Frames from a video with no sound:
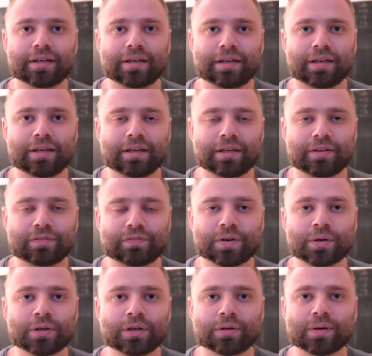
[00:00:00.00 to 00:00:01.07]
a
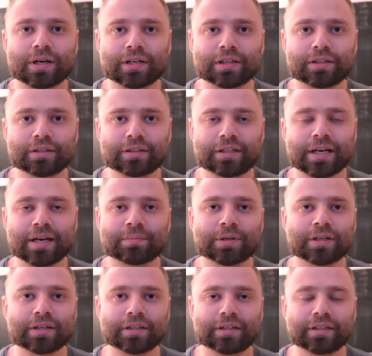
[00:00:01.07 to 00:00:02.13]
photo on a good
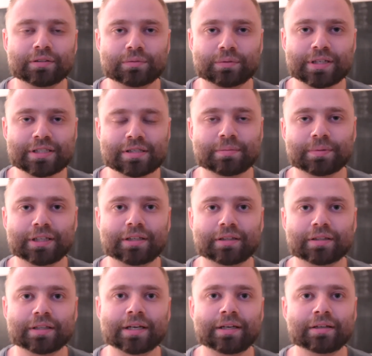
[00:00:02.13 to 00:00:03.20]
camera in reasonably
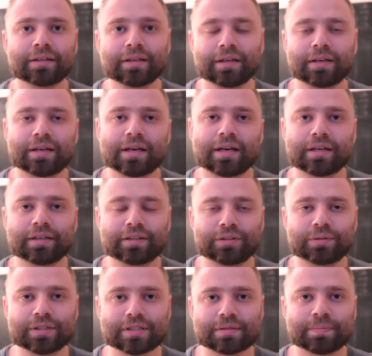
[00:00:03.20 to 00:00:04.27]
good light and
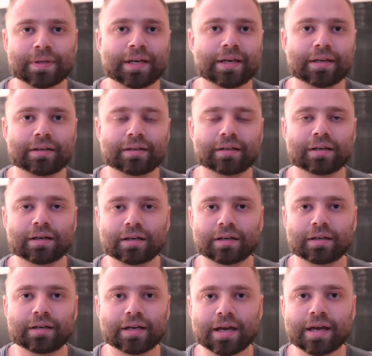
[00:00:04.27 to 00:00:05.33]
you display it
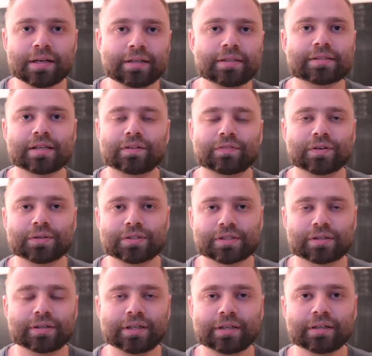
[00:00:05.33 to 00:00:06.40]
on any cell phone
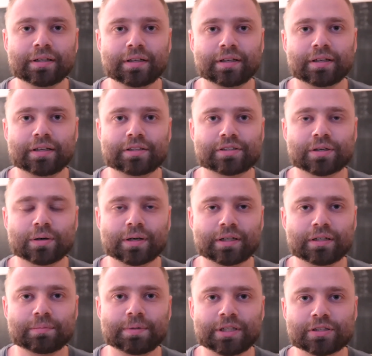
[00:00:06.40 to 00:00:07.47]
screen, it's
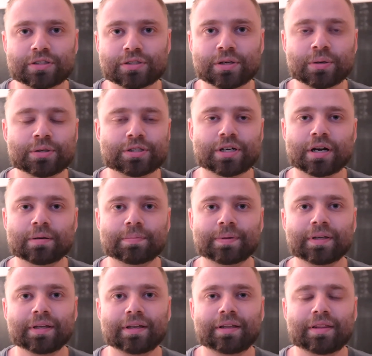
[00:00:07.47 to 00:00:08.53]
going to be so
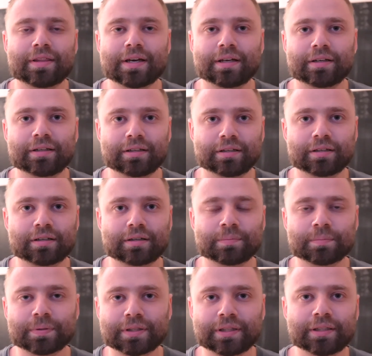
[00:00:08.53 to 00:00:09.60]
sharp that it
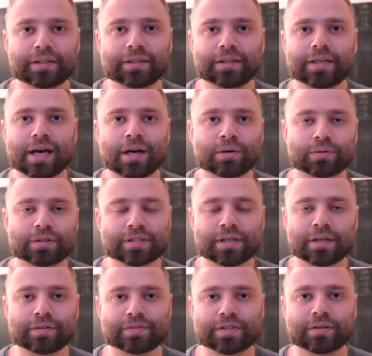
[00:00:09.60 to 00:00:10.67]
completely
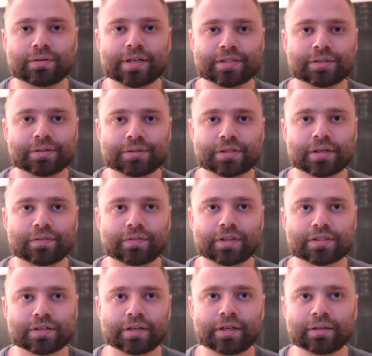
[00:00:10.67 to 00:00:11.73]
outresolves the resolution of the
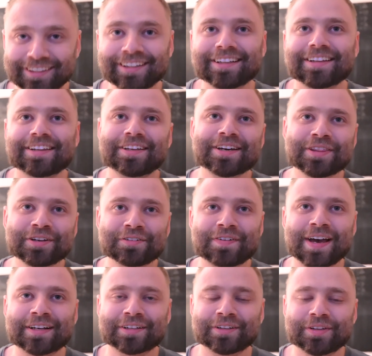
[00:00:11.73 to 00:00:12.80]
screen. The other
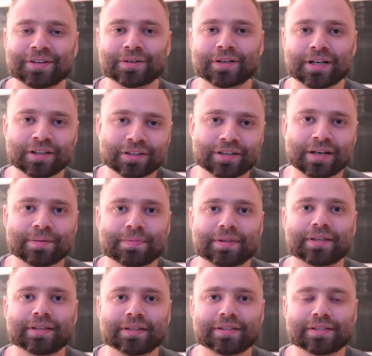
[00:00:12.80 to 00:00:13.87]
factor though, color
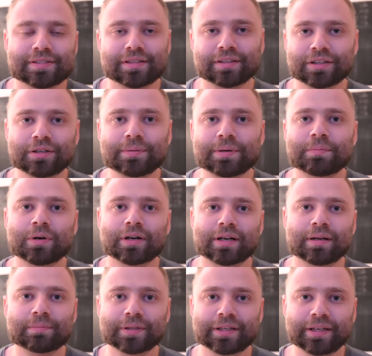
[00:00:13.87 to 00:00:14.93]
depth, is a little bit more
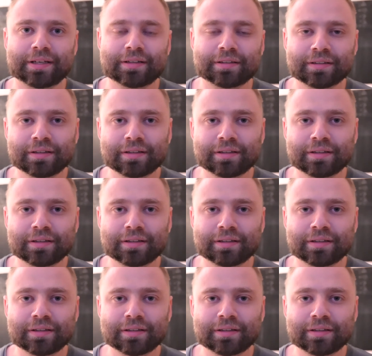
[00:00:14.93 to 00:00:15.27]
complicated.